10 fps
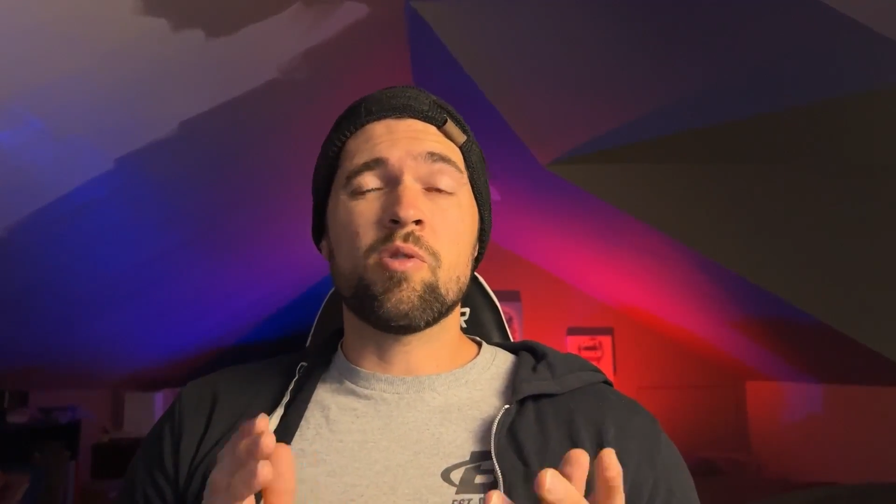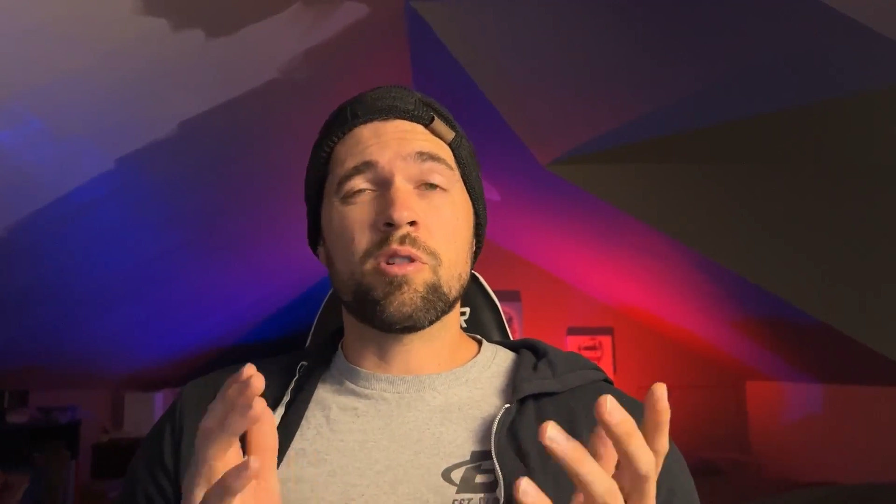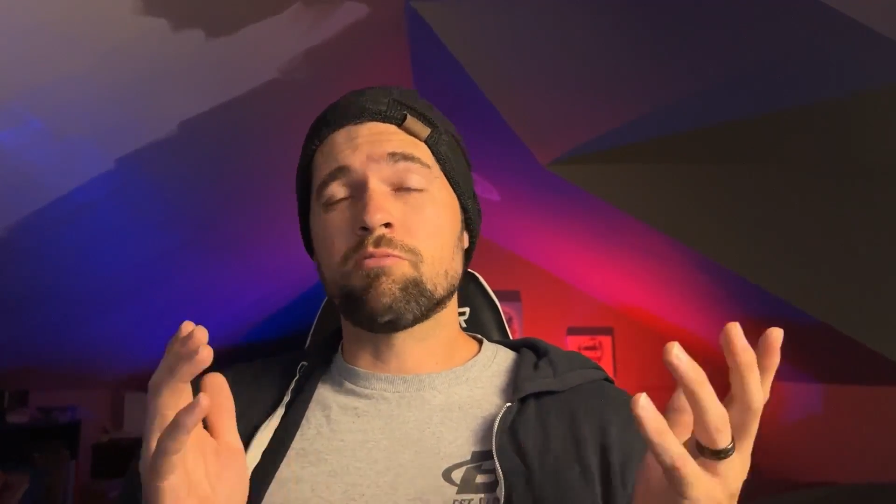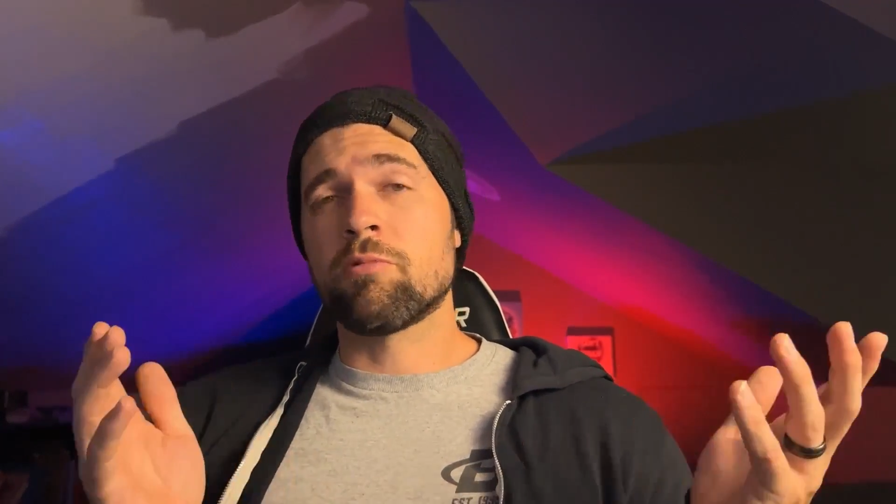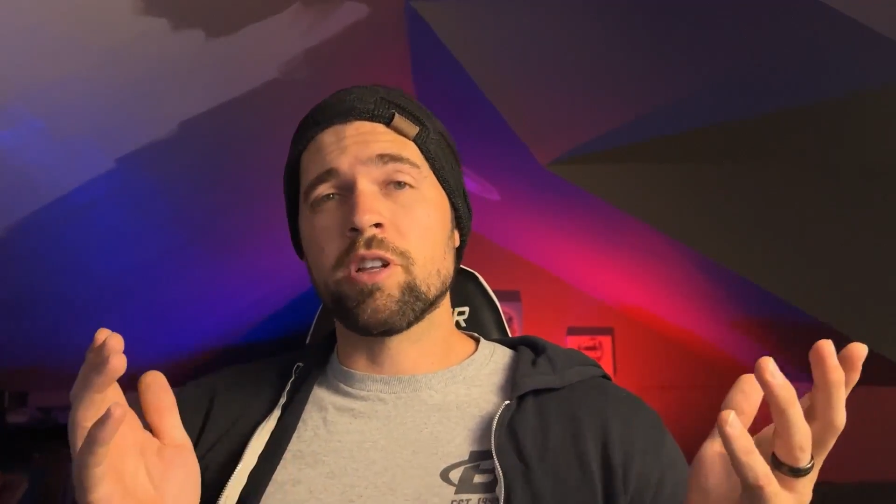
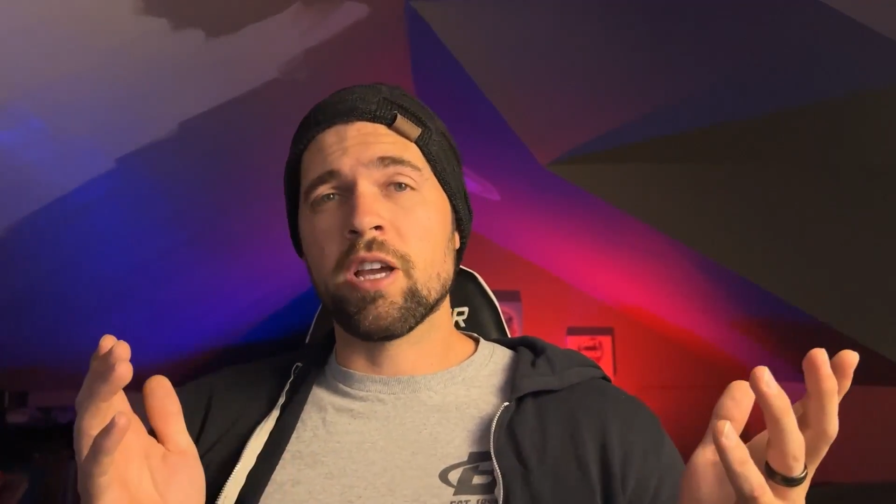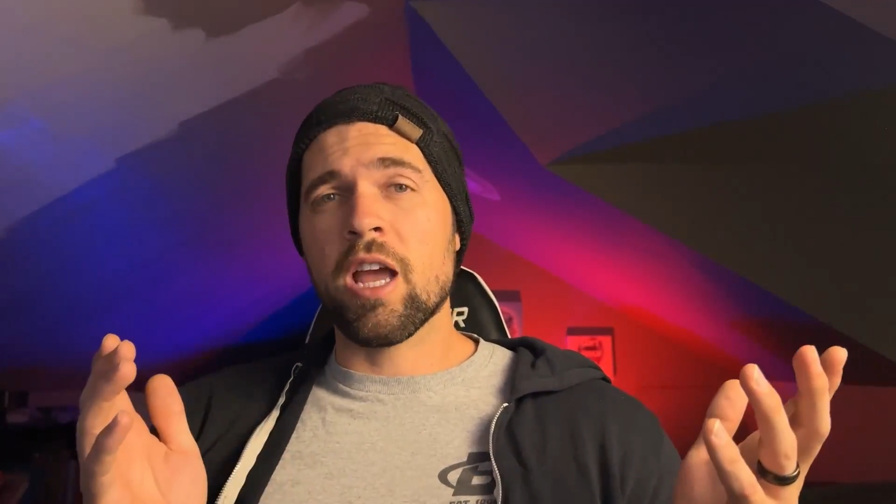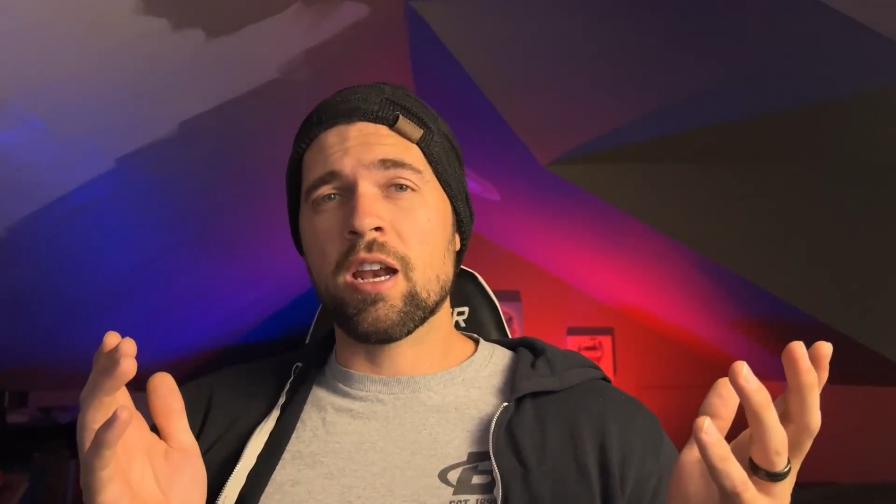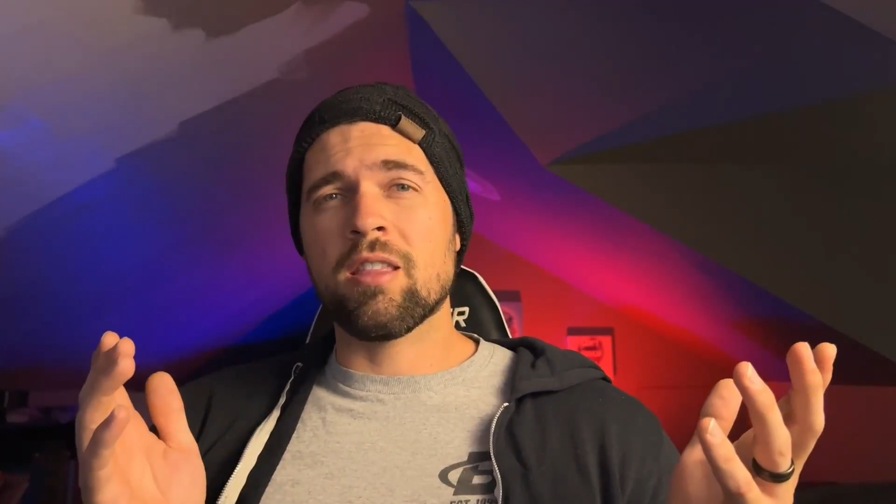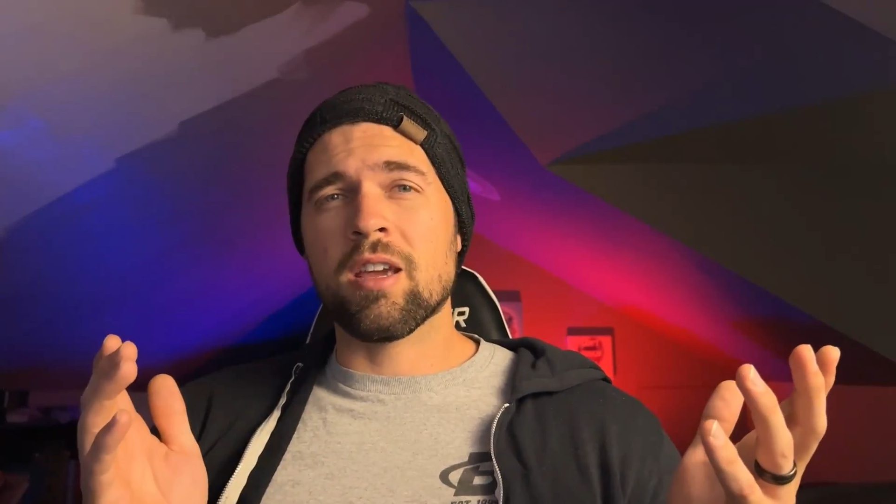or
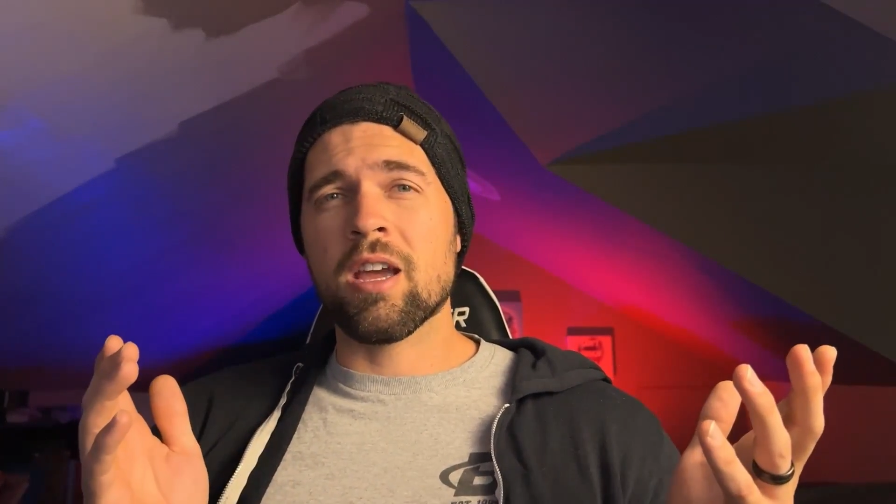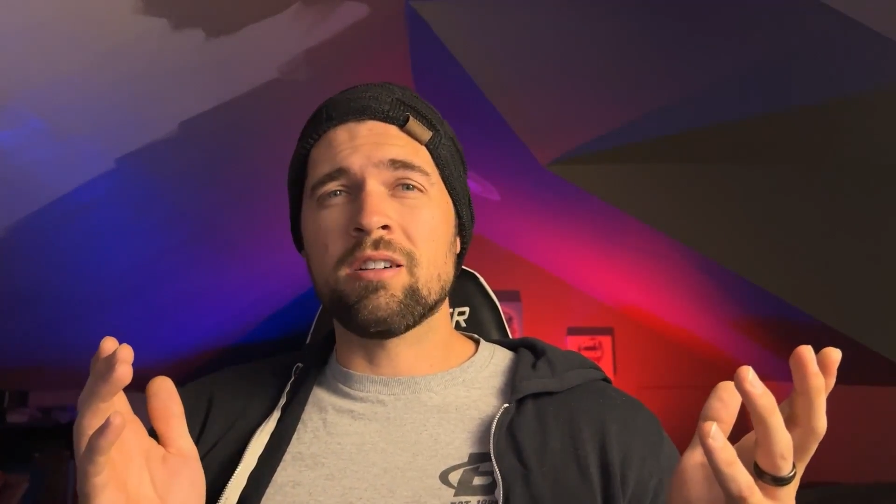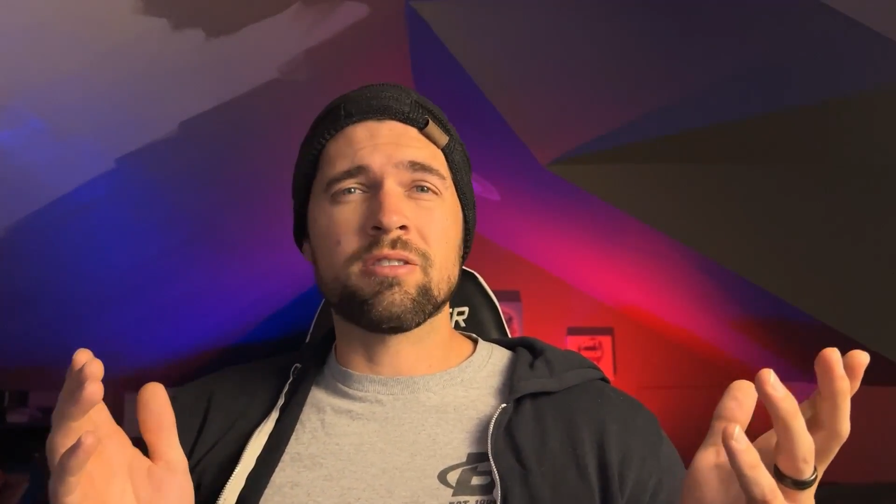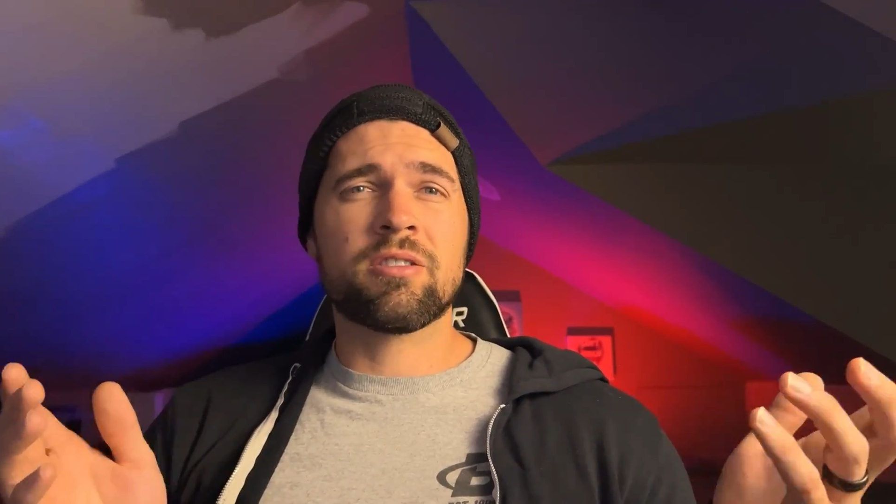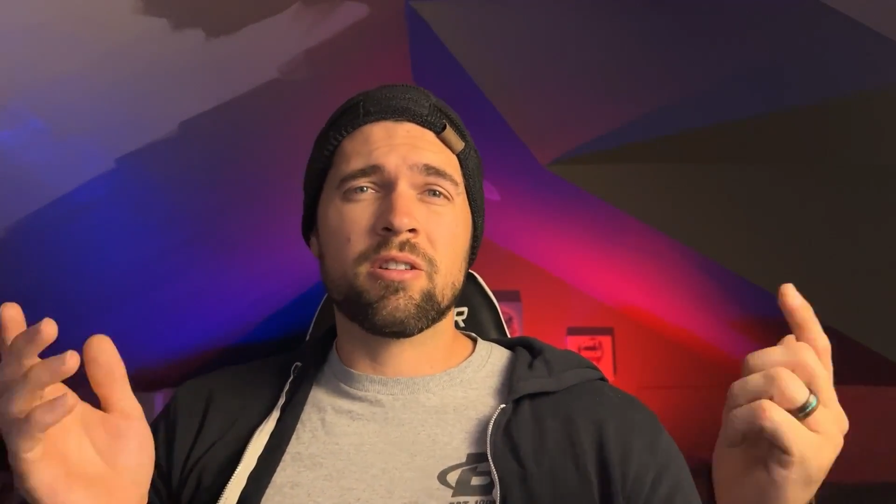really anything
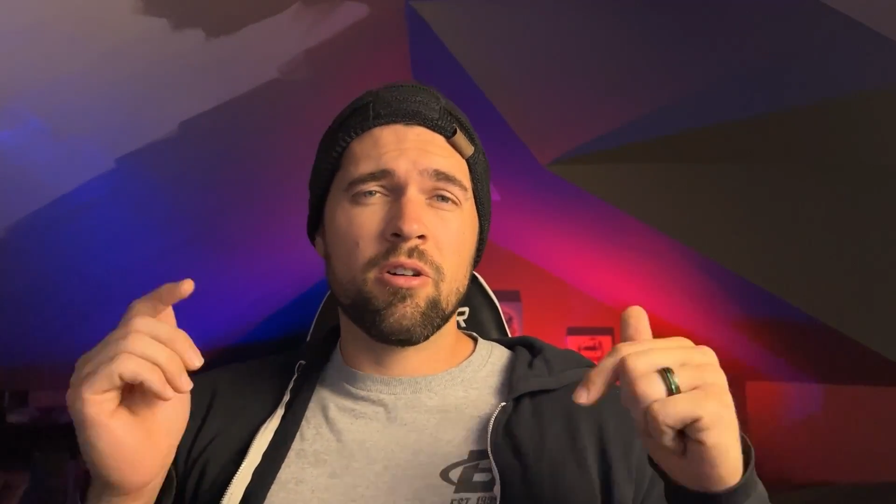else,